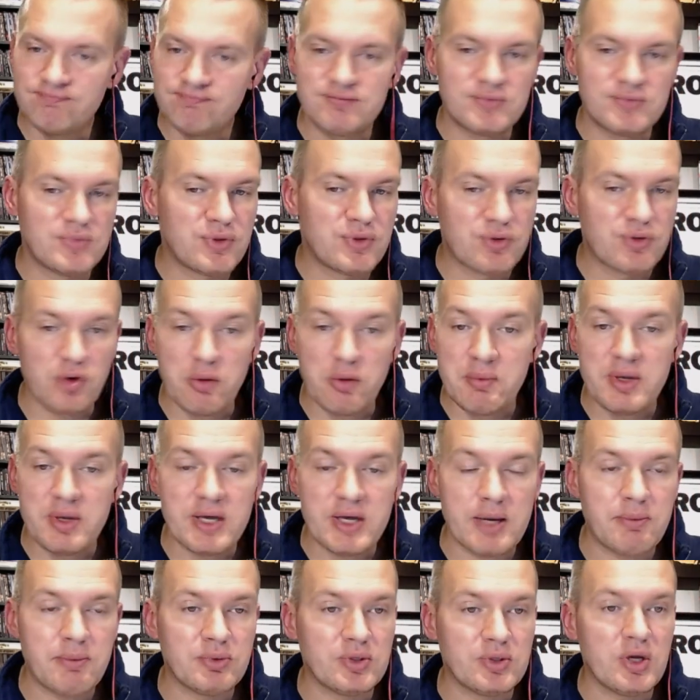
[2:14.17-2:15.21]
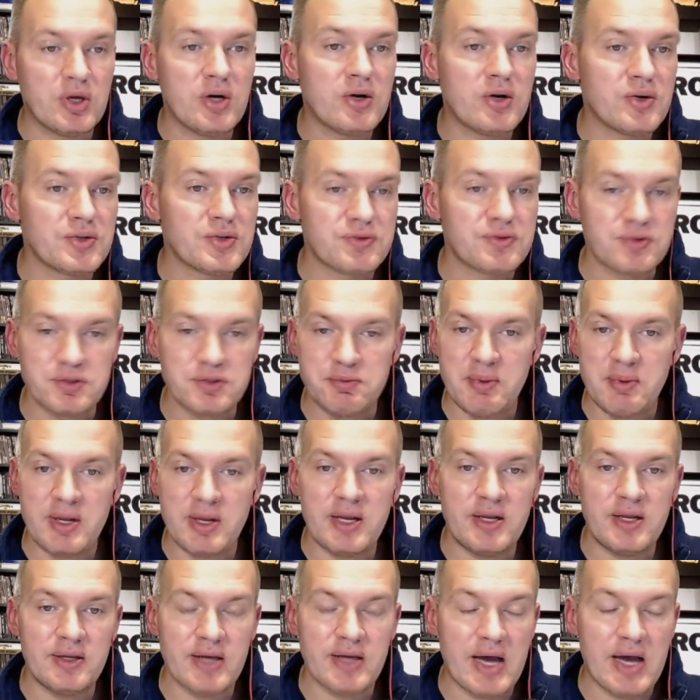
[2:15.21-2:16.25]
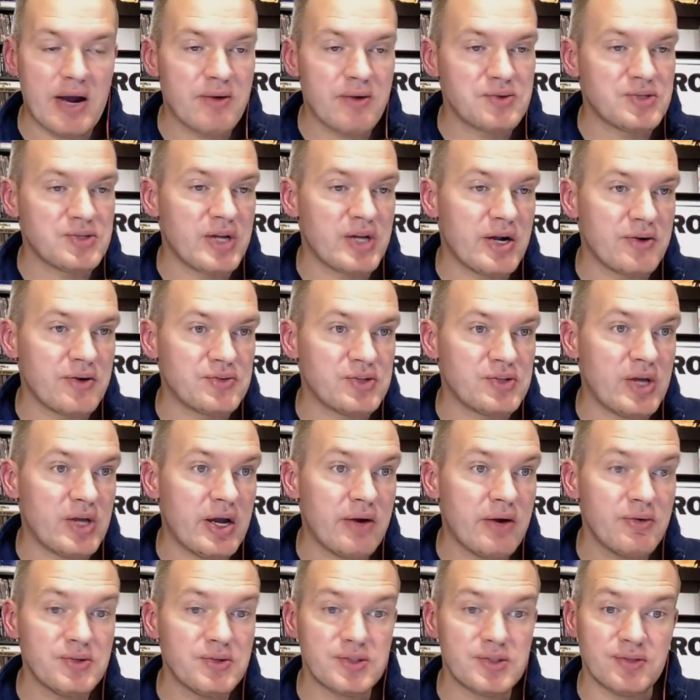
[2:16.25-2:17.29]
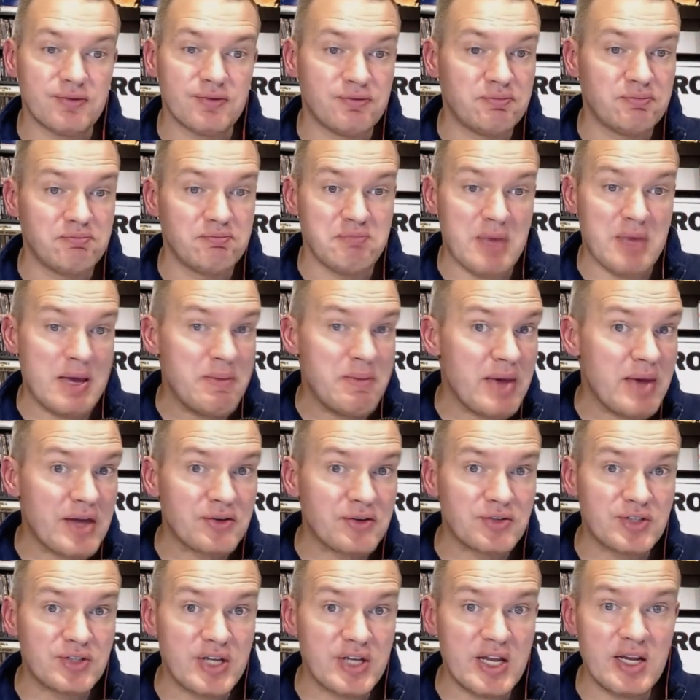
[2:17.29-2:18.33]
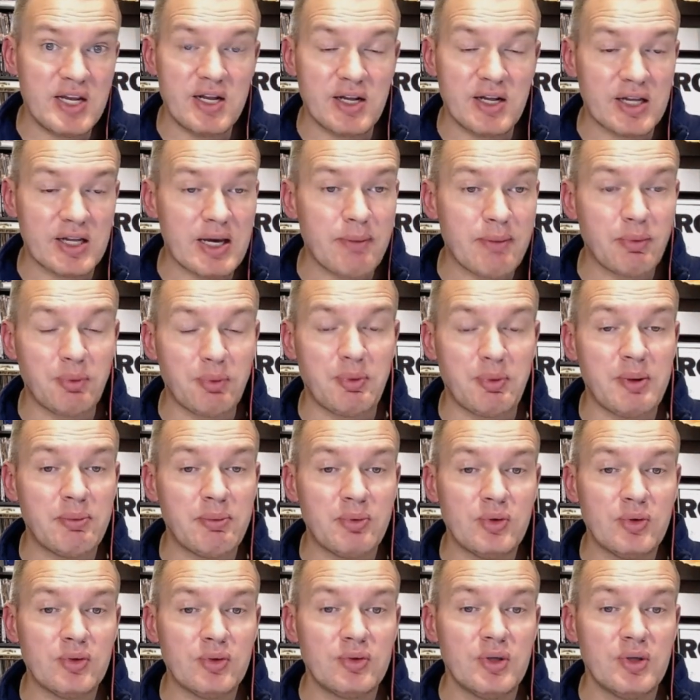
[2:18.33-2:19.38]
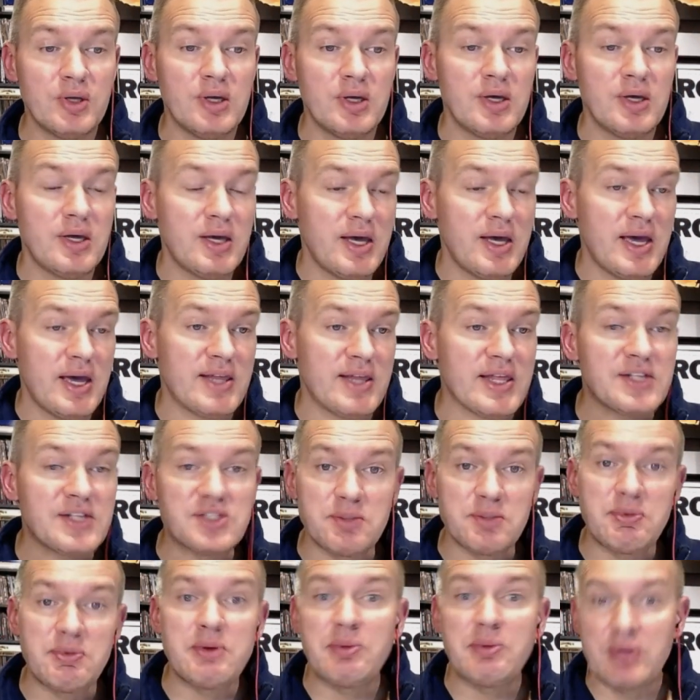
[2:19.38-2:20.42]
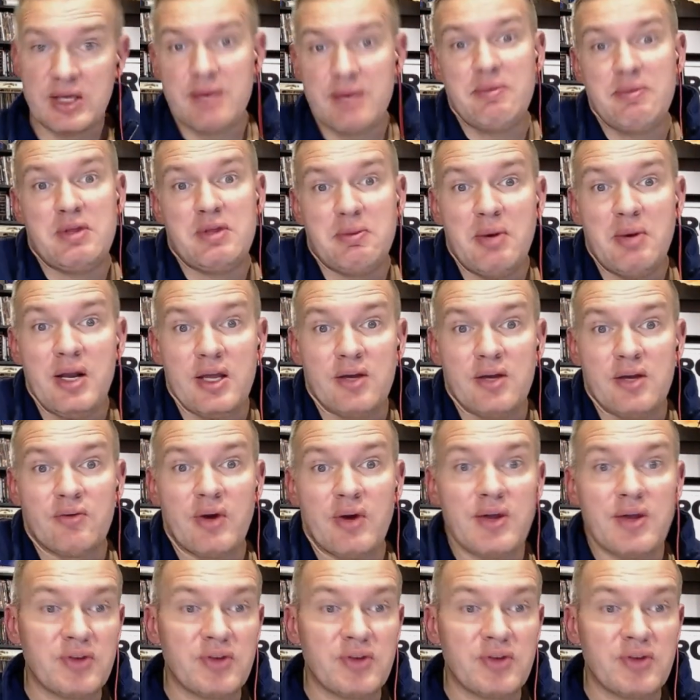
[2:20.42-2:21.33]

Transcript: throwing me a couple dollars for spending hours and hours and hours of maybe entertaining a couple people, and that's the people that give me the money, right?